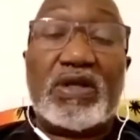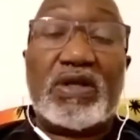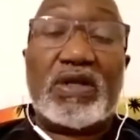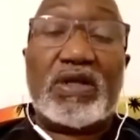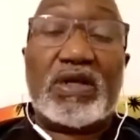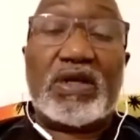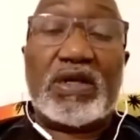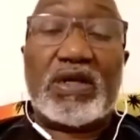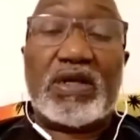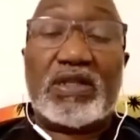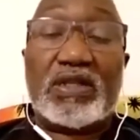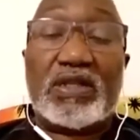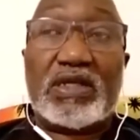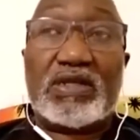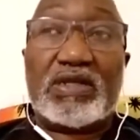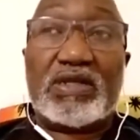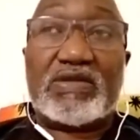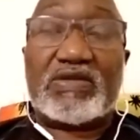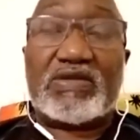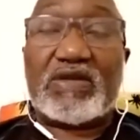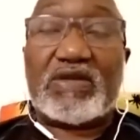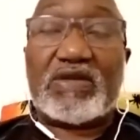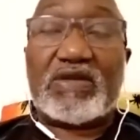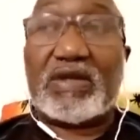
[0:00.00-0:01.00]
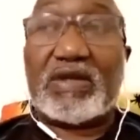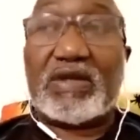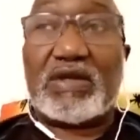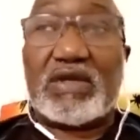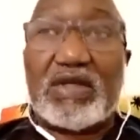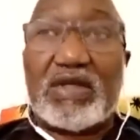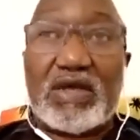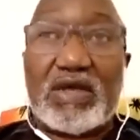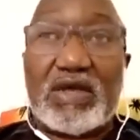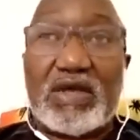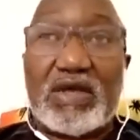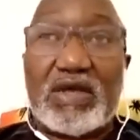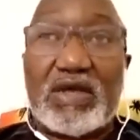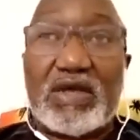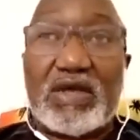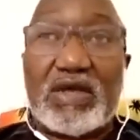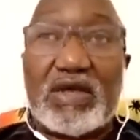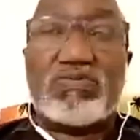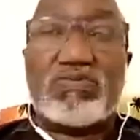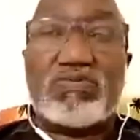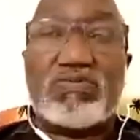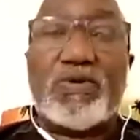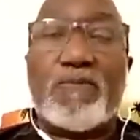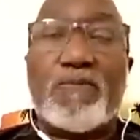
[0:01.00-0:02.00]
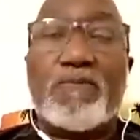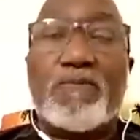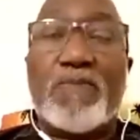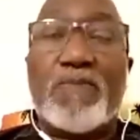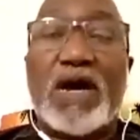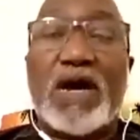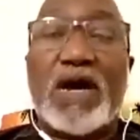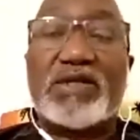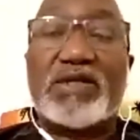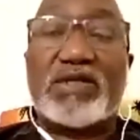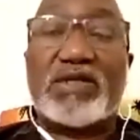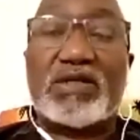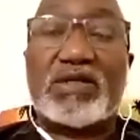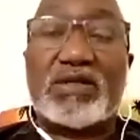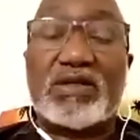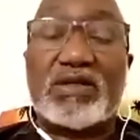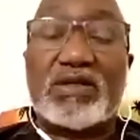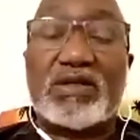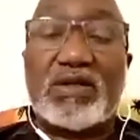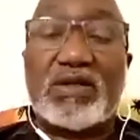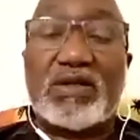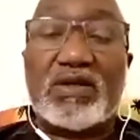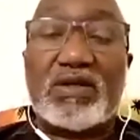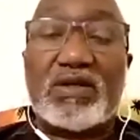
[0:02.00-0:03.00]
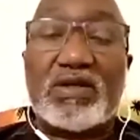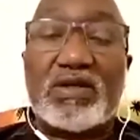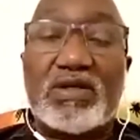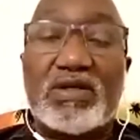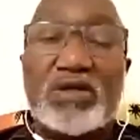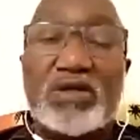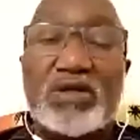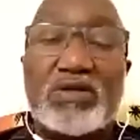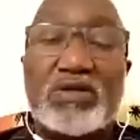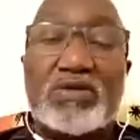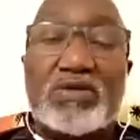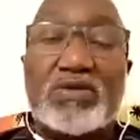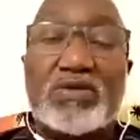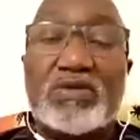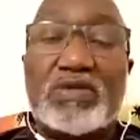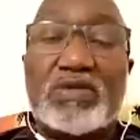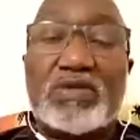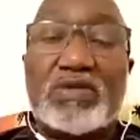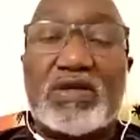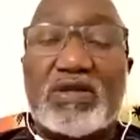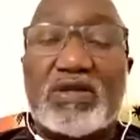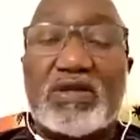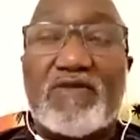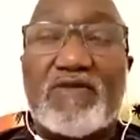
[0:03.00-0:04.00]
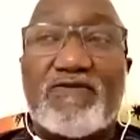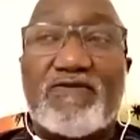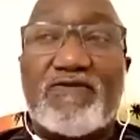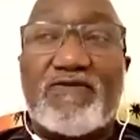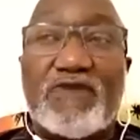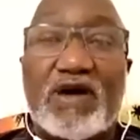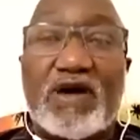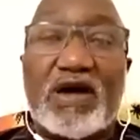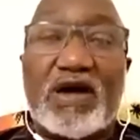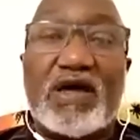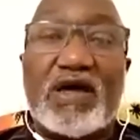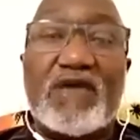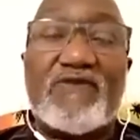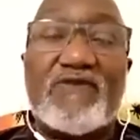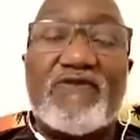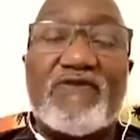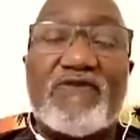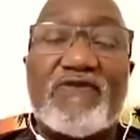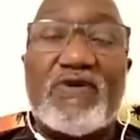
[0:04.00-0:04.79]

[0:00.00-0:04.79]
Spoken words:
And then suddenly about March 2005,